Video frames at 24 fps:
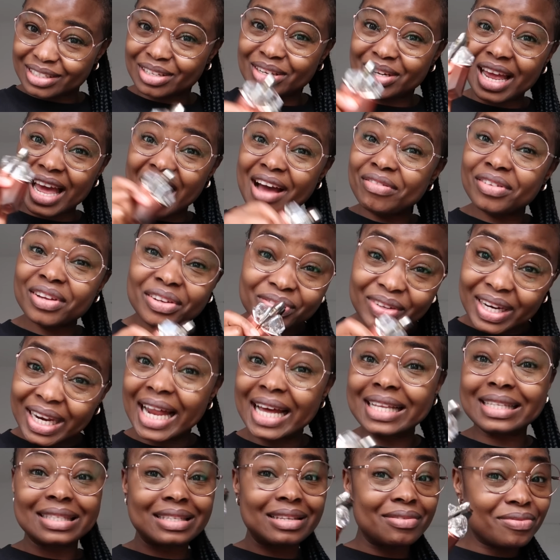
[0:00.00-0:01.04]
So they have
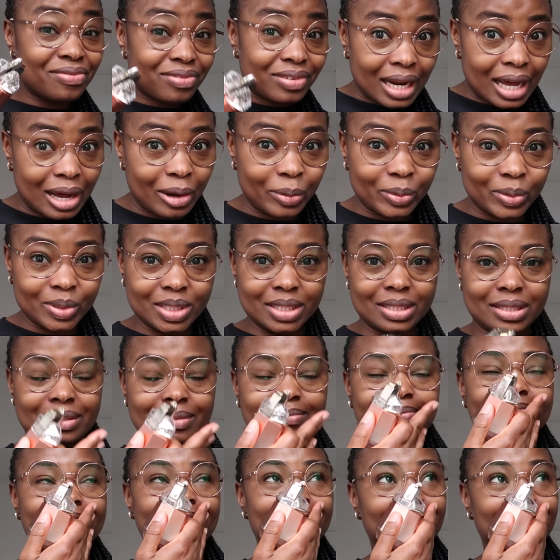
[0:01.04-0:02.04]
everlasting flowers.